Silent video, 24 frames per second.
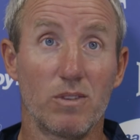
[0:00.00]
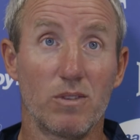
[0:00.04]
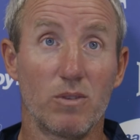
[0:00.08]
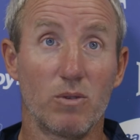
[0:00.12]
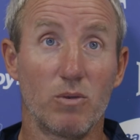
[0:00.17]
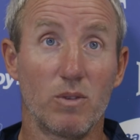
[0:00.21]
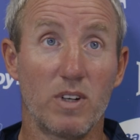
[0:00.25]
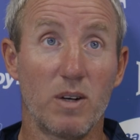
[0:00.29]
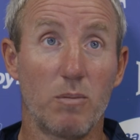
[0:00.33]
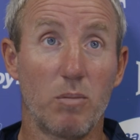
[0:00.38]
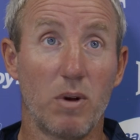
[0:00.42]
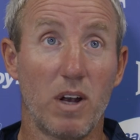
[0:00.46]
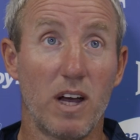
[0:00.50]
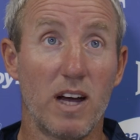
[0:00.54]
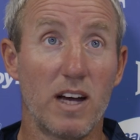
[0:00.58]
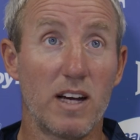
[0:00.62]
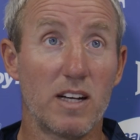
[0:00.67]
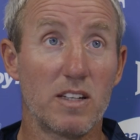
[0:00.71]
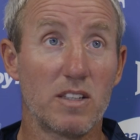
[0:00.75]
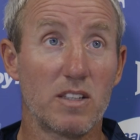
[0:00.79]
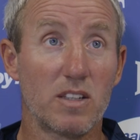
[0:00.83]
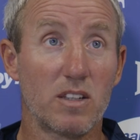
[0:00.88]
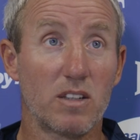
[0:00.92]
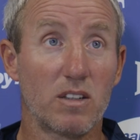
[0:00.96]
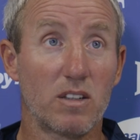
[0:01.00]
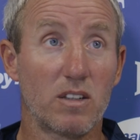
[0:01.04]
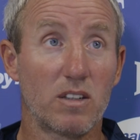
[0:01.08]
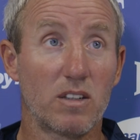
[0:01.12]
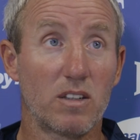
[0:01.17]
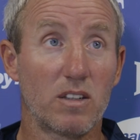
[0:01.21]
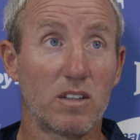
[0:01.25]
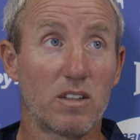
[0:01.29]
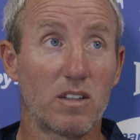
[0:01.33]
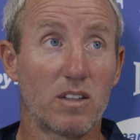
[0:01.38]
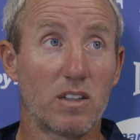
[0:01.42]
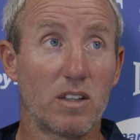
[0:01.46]
All, their players are
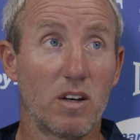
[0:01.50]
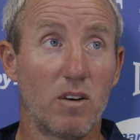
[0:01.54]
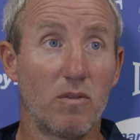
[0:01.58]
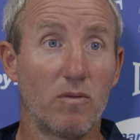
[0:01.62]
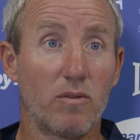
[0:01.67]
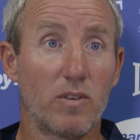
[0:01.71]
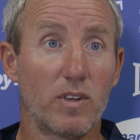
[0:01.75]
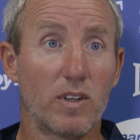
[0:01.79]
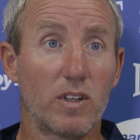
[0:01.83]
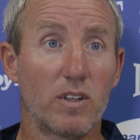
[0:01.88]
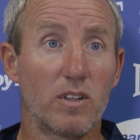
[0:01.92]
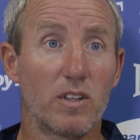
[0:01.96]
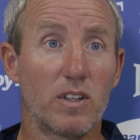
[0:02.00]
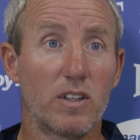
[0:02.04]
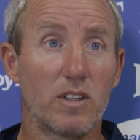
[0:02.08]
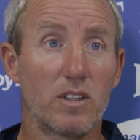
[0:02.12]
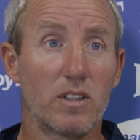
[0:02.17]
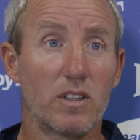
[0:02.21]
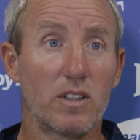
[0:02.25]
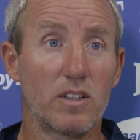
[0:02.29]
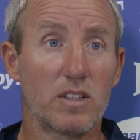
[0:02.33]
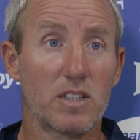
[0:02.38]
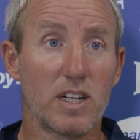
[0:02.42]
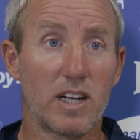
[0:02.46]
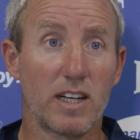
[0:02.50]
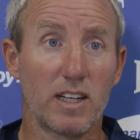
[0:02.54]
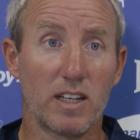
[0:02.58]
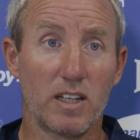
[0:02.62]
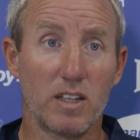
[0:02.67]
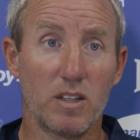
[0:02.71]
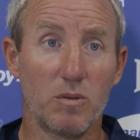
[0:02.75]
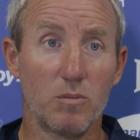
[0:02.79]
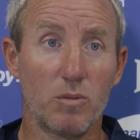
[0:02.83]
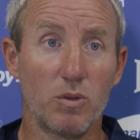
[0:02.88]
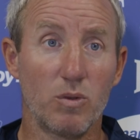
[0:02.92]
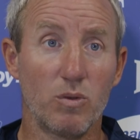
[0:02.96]
confident in, in
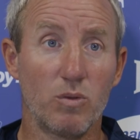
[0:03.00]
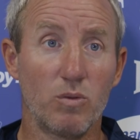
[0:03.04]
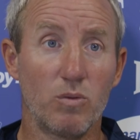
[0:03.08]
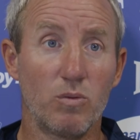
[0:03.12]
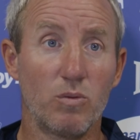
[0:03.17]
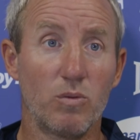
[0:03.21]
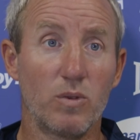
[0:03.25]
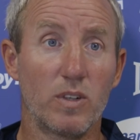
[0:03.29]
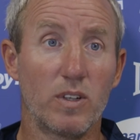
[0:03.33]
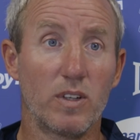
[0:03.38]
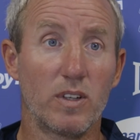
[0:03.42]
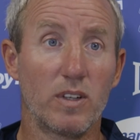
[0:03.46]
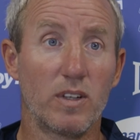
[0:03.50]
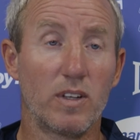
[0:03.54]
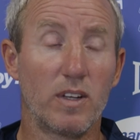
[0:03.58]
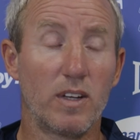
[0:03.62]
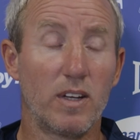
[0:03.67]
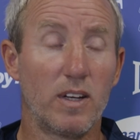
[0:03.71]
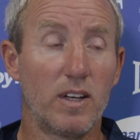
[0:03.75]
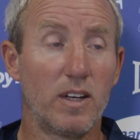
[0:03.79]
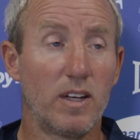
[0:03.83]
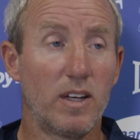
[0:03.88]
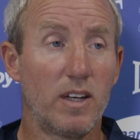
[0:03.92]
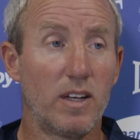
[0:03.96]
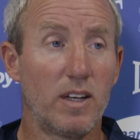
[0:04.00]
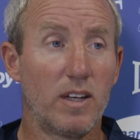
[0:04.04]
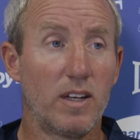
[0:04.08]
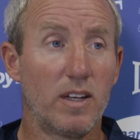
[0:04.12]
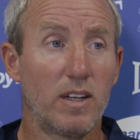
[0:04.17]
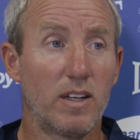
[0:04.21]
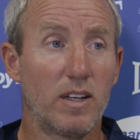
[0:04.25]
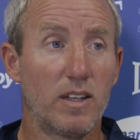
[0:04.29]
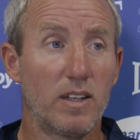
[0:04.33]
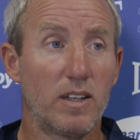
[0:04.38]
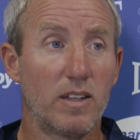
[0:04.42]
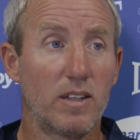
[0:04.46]
taking the ball and,
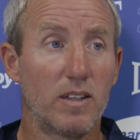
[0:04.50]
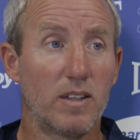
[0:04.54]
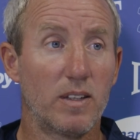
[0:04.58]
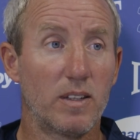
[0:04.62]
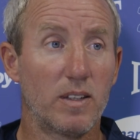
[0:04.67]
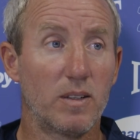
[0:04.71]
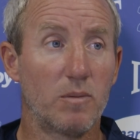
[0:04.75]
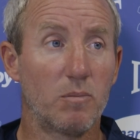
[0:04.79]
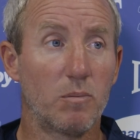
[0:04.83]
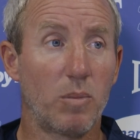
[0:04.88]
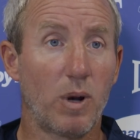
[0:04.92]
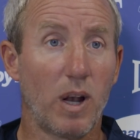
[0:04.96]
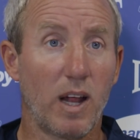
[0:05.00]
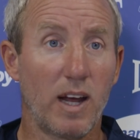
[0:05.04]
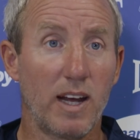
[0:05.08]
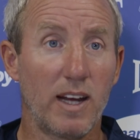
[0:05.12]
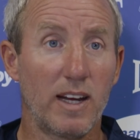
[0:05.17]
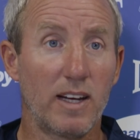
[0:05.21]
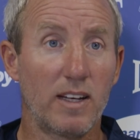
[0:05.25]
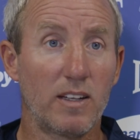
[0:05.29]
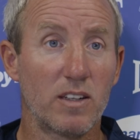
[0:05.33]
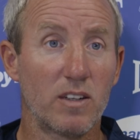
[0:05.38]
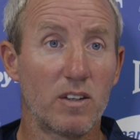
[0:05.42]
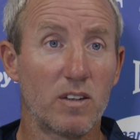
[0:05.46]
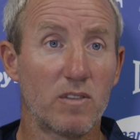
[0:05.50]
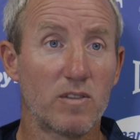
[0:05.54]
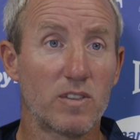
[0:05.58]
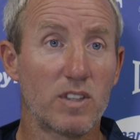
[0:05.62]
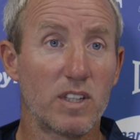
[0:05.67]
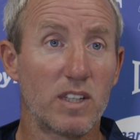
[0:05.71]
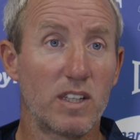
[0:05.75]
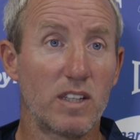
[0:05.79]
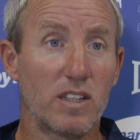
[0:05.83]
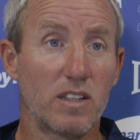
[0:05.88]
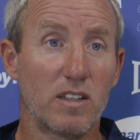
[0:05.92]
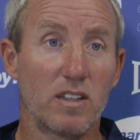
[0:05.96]
and, and playing, and
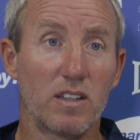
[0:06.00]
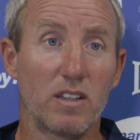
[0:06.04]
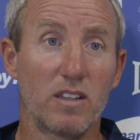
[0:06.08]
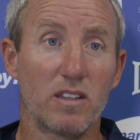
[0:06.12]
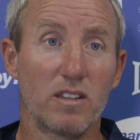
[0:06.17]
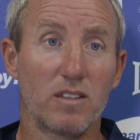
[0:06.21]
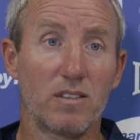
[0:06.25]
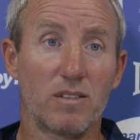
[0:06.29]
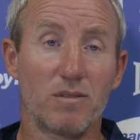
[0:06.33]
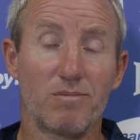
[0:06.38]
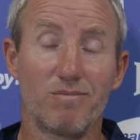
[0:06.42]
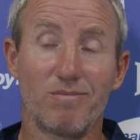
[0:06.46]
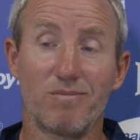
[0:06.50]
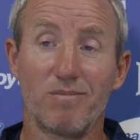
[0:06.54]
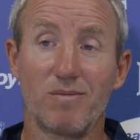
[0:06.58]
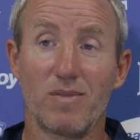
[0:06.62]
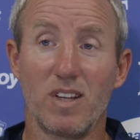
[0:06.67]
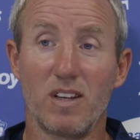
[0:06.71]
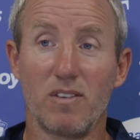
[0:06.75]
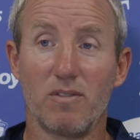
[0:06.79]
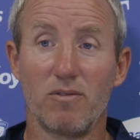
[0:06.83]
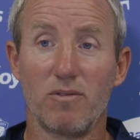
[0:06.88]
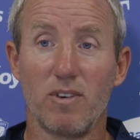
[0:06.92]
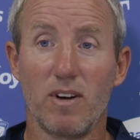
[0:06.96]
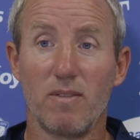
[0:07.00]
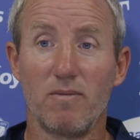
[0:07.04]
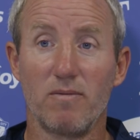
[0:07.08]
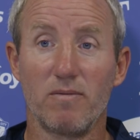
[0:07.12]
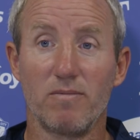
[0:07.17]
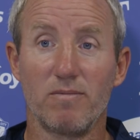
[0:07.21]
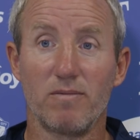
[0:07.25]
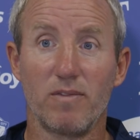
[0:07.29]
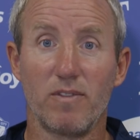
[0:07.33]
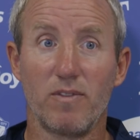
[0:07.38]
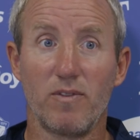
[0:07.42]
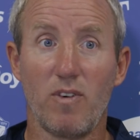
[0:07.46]
obviously in the, their front
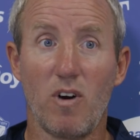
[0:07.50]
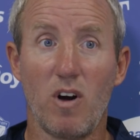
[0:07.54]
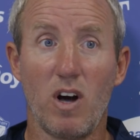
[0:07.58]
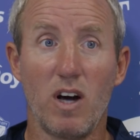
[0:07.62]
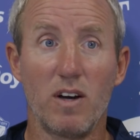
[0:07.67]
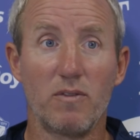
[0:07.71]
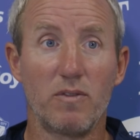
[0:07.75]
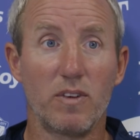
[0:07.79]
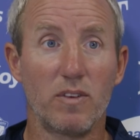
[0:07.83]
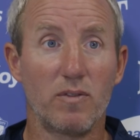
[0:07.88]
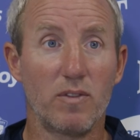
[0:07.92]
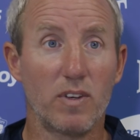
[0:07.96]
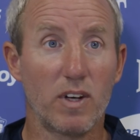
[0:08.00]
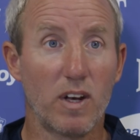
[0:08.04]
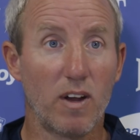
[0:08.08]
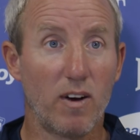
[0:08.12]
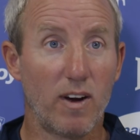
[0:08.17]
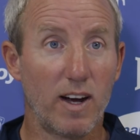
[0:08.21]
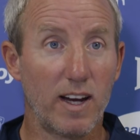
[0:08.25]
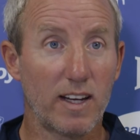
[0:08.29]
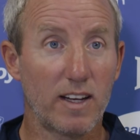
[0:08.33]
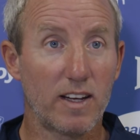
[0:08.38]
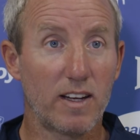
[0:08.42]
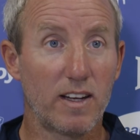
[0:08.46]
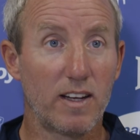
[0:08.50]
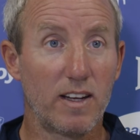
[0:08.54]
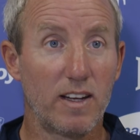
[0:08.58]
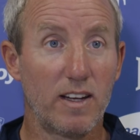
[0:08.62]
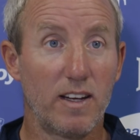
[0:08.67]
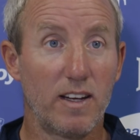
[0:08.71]
five, if you like,